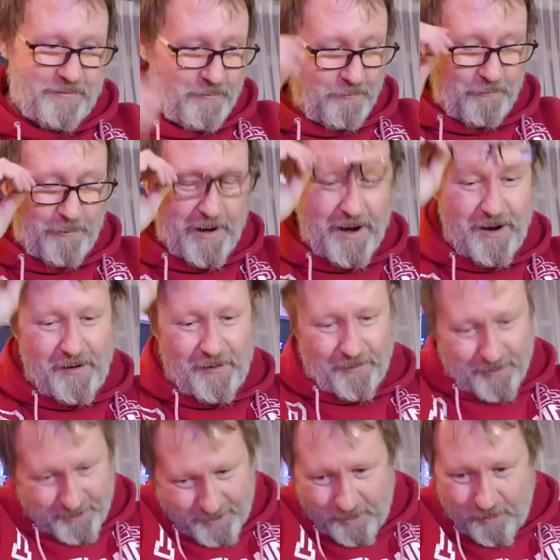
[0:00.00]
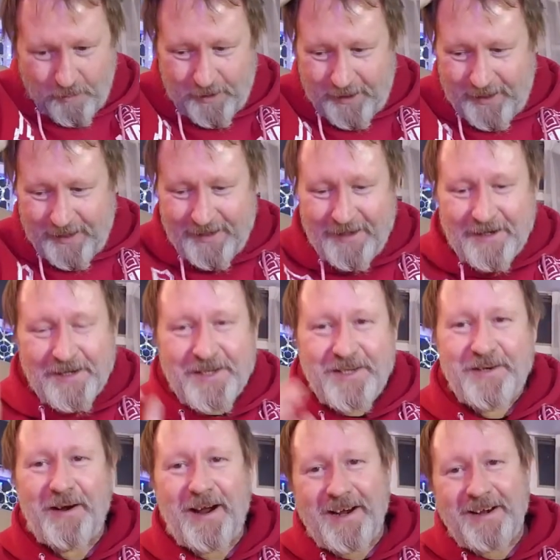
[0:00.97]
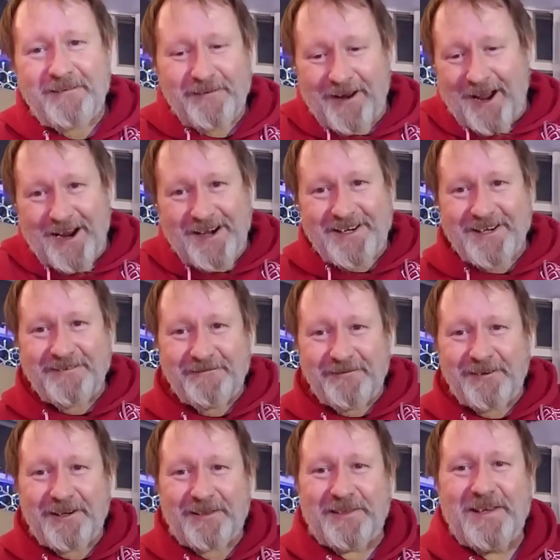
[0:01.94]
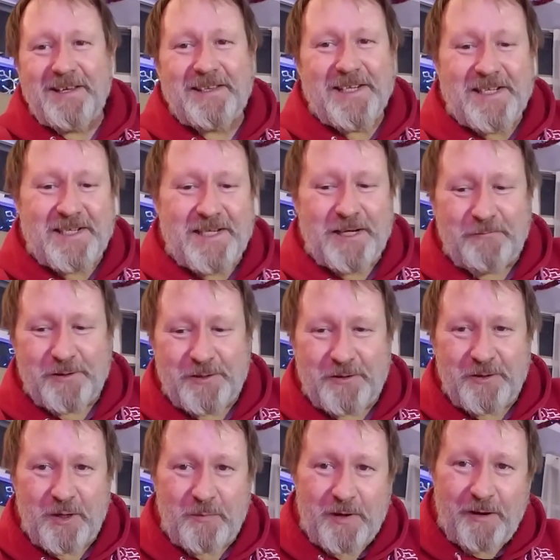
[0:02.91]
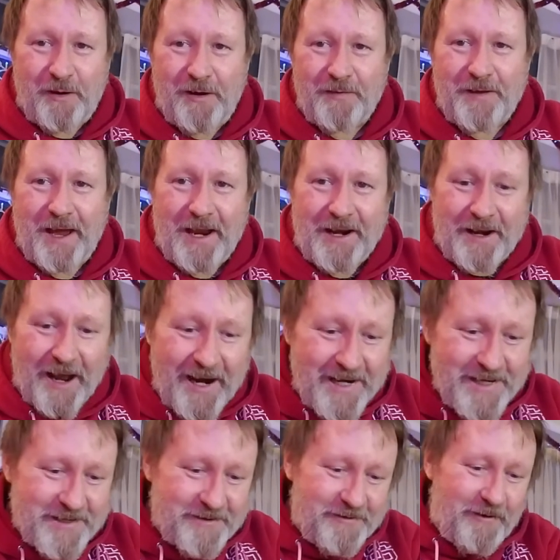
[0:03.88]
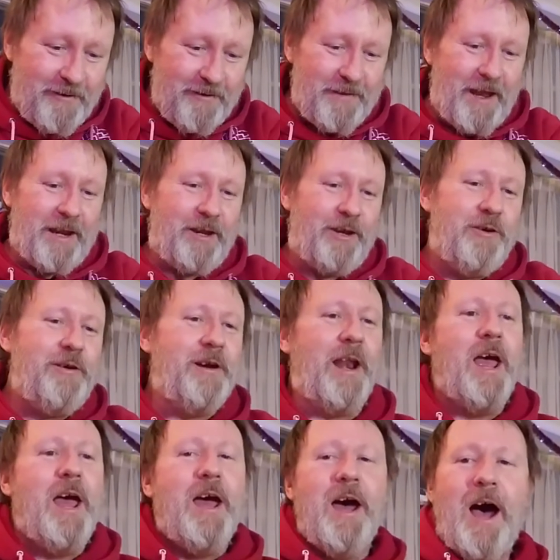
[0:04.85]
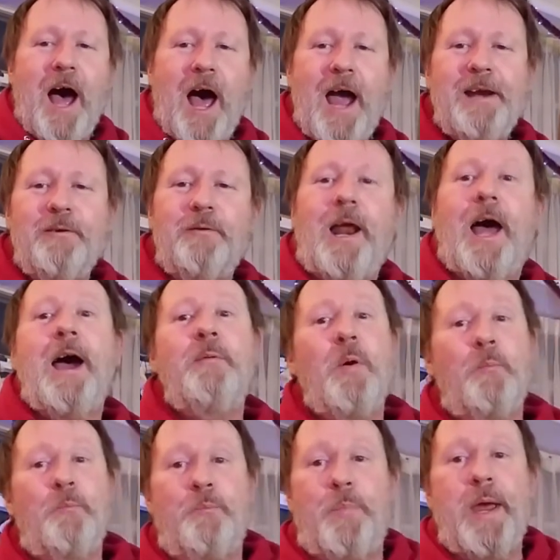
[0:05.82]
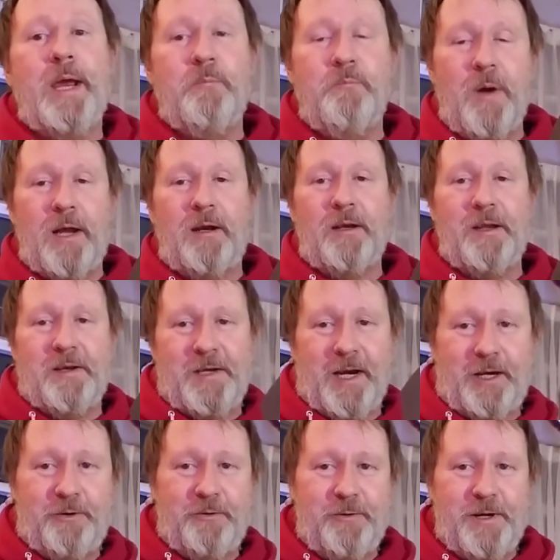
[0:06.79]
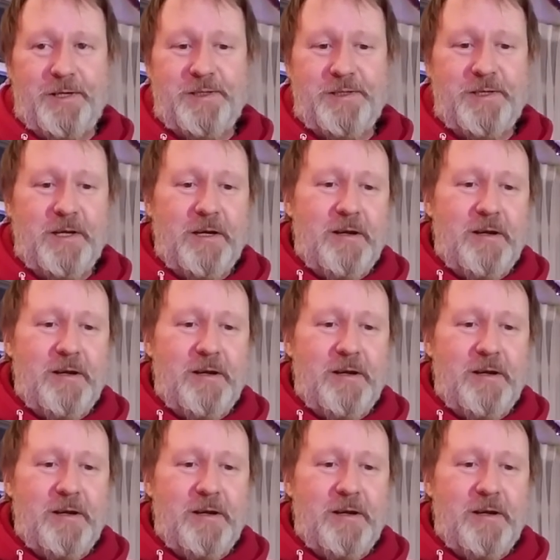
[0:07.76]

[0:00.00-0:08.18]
Wow. Okay. So I didn't, I didn't really think this thing was going to be all that nice or all that good. I don't. I'm a big metal detectorist.